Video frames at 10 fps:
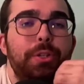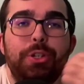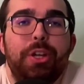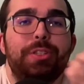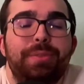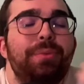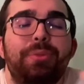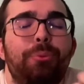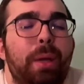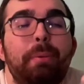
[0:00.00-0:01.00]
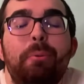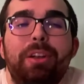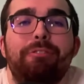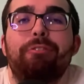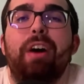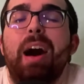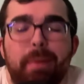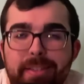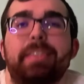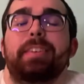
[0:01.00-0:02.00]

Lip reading: just made me want to vomit